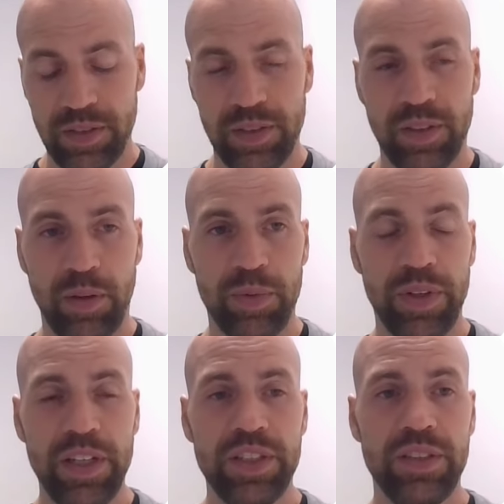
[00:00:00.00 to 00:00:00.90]
on the
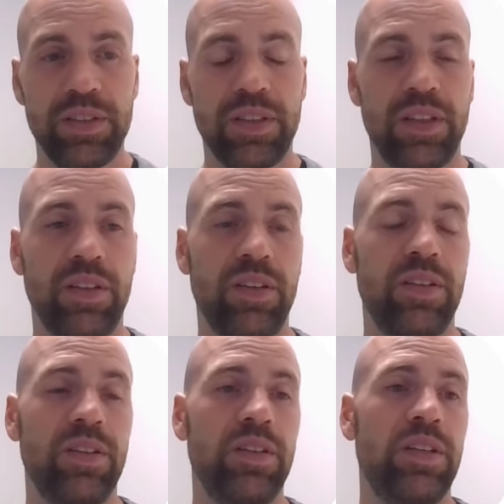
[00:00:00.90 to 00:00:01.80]
operations and
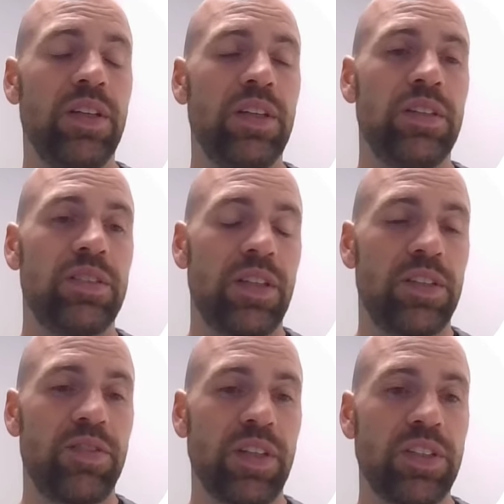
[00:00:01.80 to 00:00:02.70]
on the
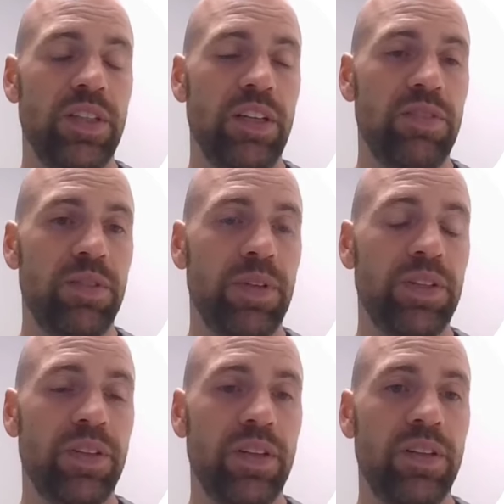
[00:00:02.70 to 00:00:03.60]
satisfaction level where
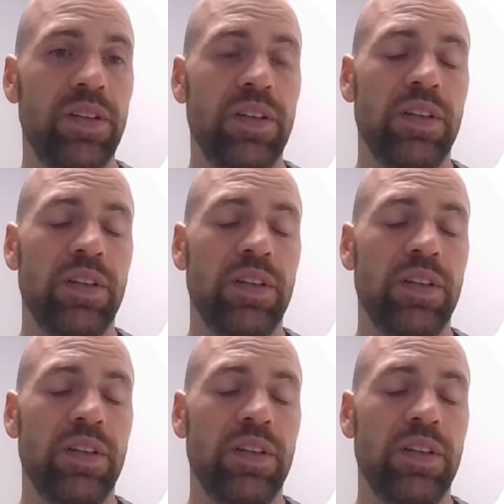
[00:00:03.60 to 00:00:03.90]
you can